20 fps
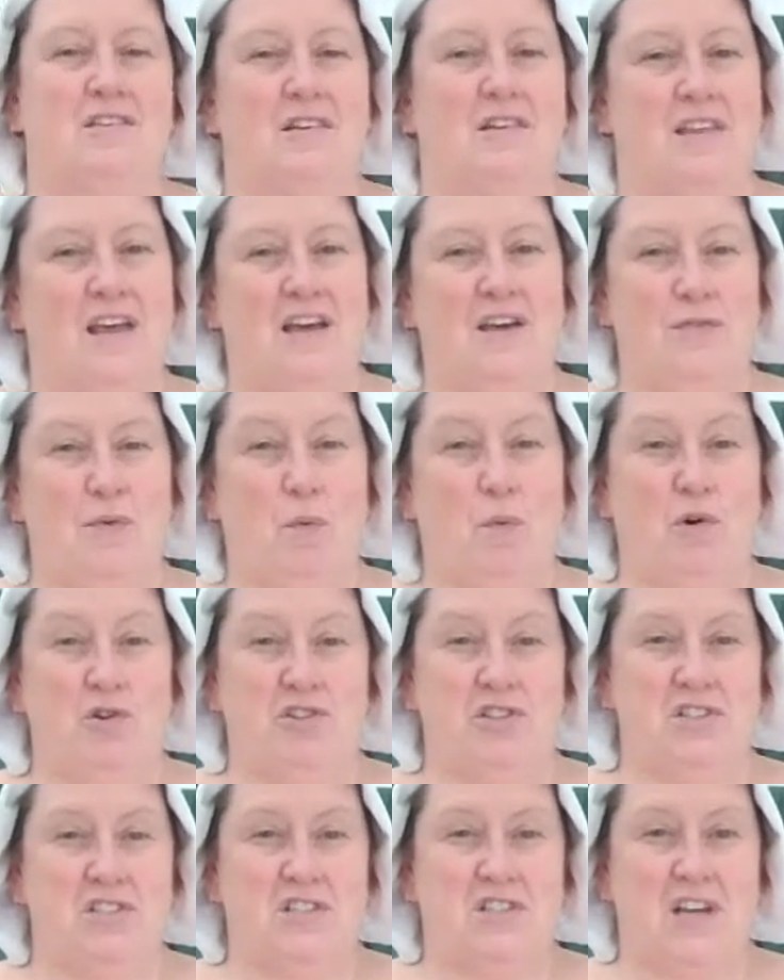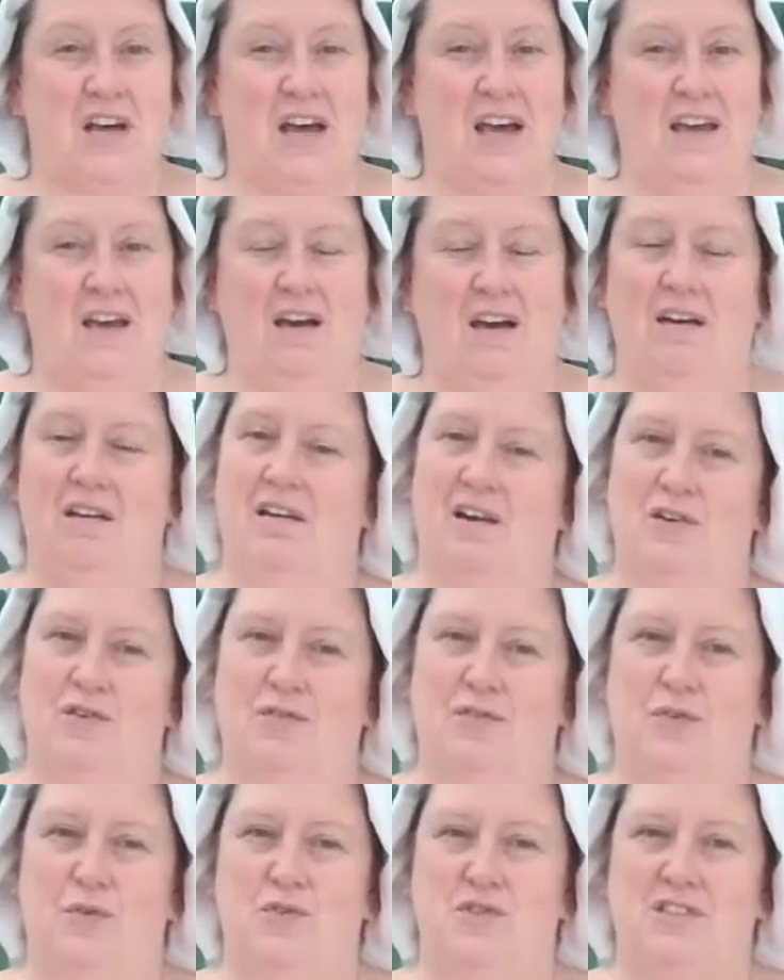So thank you for watching today, and I
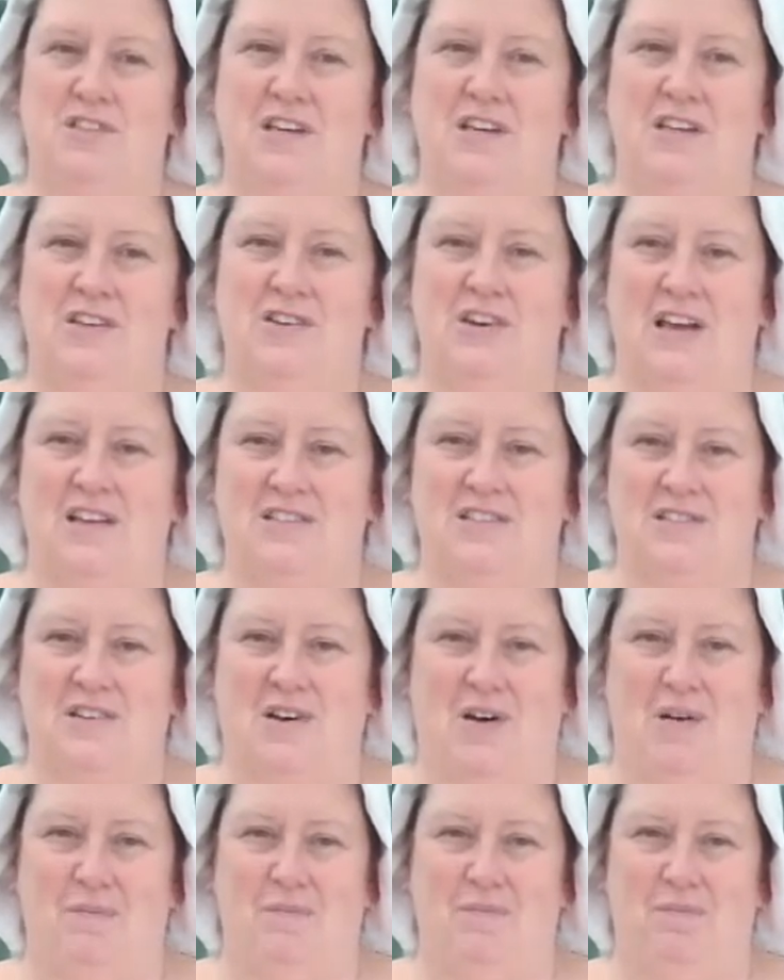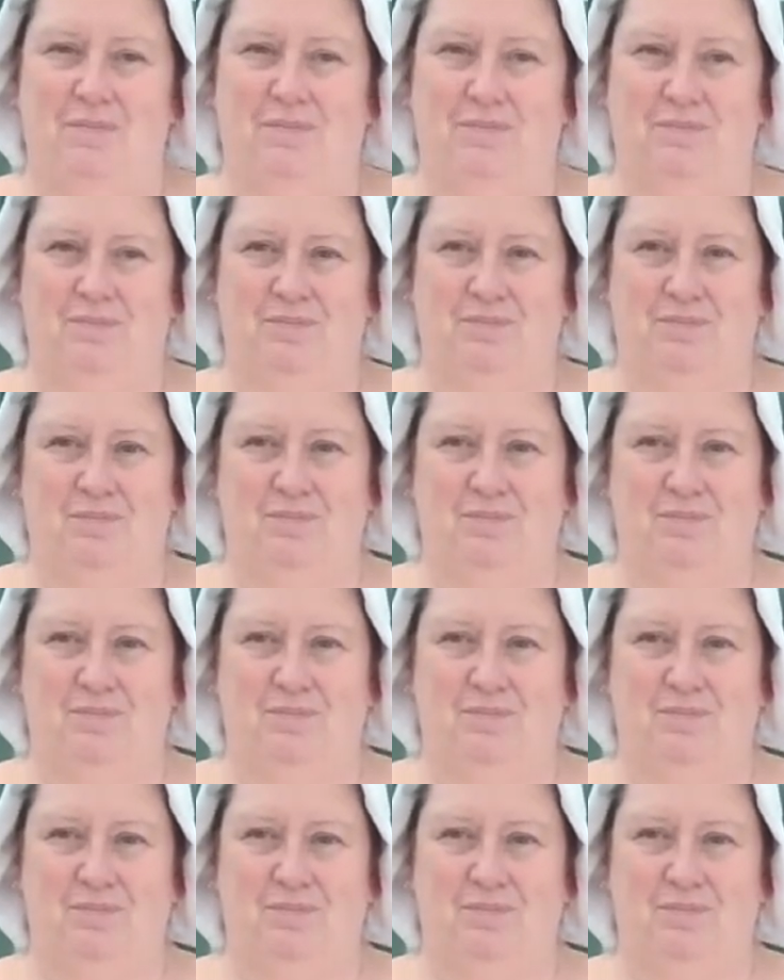look forward to seeing you next time.